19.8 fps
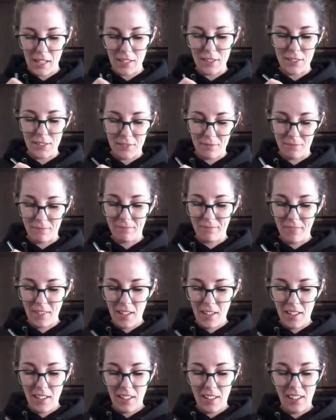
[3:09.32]
It's
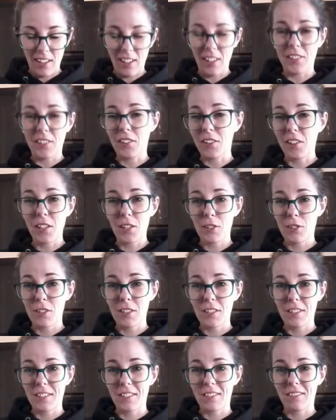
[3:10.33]
a
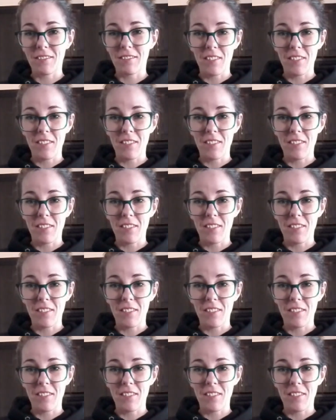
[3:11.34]
delicious,